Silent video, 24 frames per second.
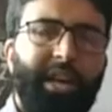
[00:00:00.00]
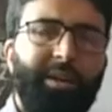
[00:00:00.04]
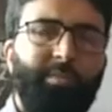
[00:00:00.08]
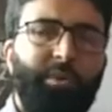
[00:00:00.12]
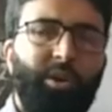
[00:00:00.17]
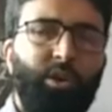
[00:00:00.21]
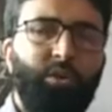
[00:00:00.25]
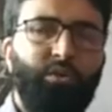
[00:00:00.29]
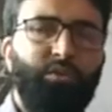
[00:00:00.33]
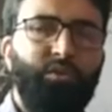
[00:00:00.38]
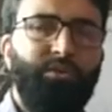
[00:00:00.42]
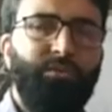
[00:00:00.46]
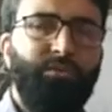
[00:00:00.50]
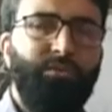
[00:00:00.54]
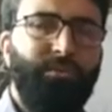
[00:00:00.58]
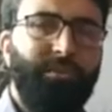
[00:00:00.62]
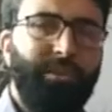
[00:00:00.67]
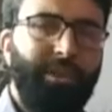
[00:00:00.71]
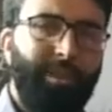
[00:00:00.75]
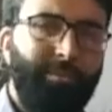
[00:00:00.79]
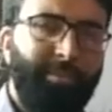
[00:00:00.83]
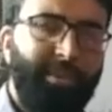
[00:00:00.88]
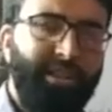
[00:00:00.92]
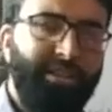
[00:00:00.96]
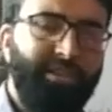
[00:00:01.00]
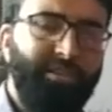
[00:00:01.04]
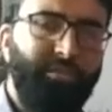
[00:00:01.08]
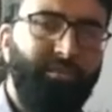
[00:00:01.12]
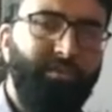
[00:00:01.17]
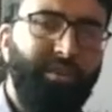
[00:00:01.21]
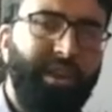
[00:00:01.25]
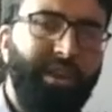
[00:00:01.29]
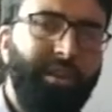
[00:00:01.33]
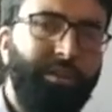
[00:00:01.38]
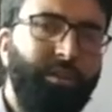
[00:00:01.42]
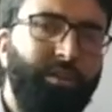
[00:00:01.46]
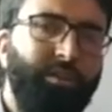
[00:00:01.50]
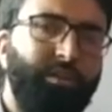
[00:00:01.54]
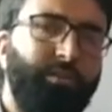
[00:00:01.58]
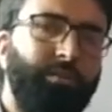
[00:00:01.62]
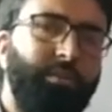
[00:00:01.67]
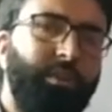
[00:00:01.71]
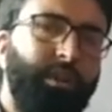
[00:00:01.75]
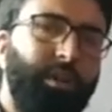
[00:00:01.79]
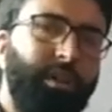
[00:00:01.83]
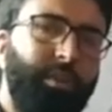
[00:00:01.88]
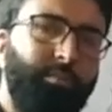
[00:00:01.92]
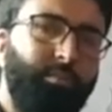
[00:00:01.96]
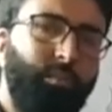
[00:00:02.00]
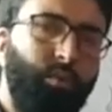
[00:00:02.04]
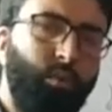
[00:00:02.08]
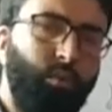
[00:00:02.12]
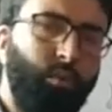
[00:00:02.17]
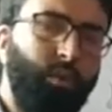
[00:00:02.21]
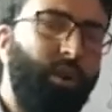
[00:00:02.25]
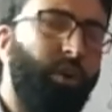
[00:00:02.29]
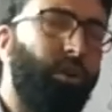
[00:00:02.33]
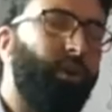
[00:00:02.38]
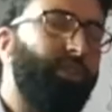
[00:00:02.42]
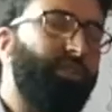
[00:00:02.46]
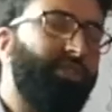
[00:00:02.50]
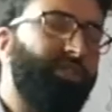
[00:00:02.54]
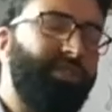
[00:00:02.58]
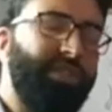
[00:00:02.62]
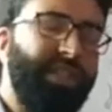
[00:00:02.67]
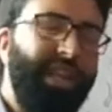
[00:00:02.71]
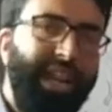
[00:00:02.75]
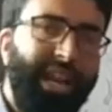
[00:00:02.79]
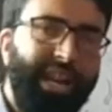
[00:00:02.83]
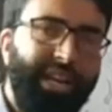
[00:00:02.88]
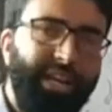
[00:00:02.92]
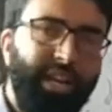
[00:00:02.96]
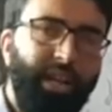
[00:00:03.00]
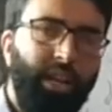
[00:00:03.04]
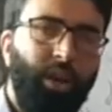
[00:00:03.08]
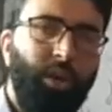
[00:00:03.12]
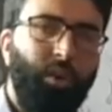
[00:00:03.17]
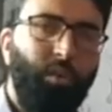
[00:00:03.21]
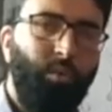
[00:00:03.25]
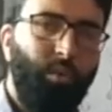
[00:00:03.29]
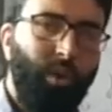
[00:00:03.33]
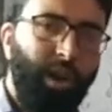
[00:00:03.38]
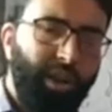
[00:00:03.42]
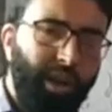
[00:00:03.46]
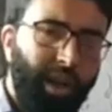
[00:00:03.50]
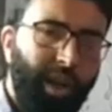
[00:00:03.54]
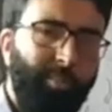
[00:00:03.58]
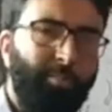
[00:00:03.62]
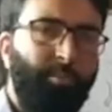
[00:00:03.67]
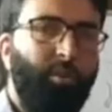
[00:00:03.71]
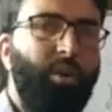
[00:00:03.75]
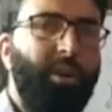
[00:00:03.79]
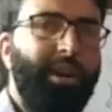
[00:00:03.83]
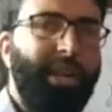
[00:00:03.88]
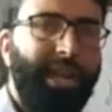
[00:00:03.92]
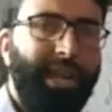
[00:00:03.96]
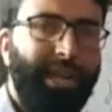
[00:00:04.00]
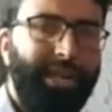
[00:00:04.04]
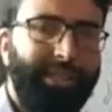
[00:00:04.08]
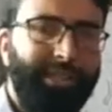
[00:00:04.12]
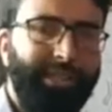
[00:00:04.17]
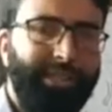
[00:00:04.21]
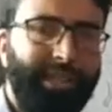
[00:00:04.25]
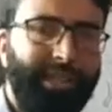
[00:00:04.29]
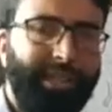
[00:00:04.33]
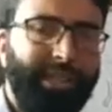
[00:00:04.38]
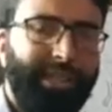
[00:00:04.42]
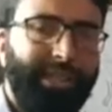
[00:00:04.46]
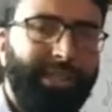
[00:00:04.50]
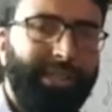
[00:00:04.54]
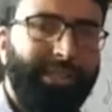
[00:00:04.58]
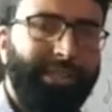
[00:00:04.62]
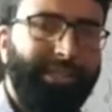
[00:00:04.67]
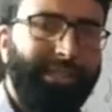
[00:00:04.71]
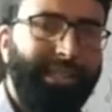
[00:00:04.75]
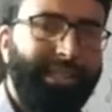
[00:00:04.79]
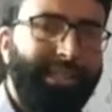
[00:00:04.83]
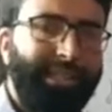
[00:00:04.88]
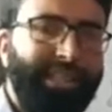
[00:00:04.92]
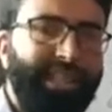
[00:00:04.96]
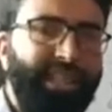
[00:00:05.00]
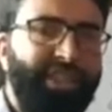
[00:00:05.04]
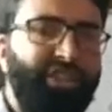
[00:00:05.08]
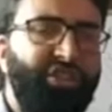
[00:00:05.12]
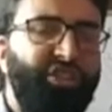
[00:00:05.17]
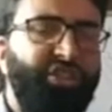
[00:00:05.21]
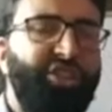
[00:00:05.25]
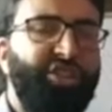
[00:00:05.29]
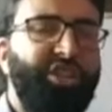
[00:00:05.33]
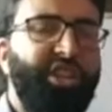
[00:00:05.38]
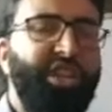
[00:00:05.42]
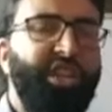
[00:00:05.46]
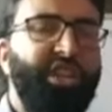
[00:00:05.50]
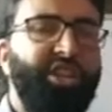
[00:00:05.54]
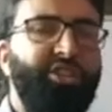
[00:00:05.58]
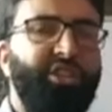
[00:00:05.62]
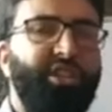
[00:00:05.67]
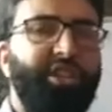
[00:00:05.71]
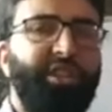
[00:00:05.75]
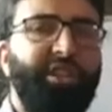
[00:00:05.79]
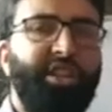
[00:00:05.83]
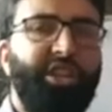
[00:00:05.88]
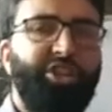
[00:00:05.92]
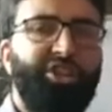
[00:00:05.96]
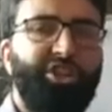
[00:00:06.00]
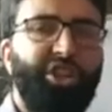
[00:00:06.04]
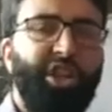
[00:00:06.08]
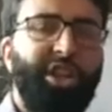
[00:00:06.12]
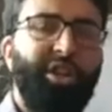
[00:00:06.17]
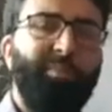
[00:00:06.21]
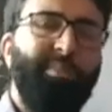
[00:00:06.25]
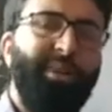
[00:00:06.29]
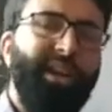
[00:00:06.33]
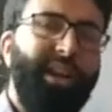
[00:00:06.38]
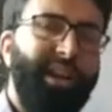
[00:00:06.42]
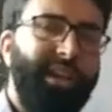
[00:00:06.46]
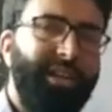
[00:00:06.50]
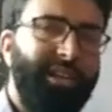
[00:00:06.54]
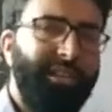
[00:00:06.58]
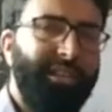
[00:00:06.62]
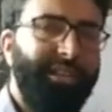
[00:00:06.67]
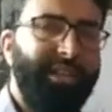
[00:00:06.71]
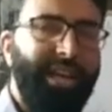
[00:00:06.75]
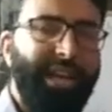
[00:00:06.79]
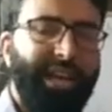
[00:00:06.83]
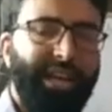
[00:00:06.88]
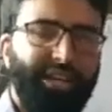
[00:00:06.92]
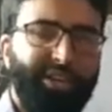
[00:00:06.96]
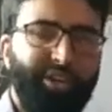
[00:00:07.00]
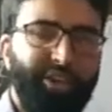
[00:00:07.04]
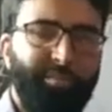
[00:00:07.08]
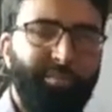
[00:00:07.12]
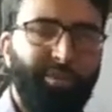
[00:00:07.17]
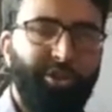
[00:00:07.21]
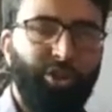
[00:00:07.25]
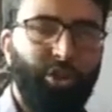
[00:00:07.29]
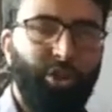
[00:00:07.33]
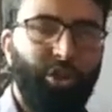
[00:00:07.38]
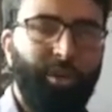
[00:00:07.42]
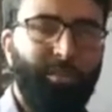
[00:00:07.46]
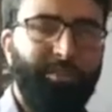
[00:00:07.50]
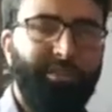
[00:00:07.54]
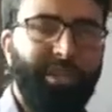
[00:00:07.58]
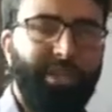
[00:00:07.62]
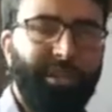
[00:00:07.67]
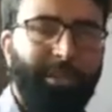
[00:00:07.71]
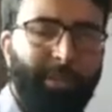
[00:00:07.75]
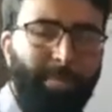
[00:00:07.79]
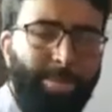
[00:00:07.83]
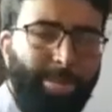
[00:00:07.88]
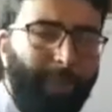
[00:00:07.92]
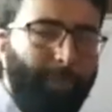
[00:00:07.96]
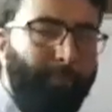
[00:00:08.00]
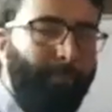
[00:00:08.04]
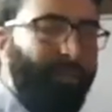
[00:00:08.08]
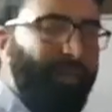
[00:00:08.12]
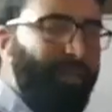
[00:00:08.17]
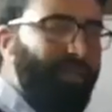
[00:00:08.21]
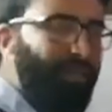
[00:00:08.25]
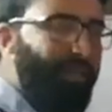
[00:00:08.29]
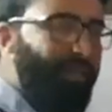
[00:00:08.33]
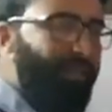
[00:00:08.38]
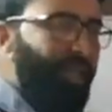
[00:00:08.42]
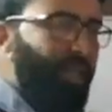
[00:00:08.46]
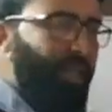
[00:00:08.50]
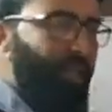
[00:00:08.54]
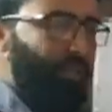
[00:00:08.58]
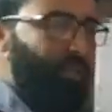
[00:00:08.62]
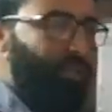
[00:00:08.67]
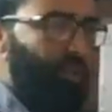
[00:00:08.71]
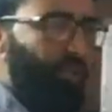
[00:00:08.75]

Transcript: myosin filaments, when move or slide one upon another, then there is change in the shape and in the arrangement of the muscle cells,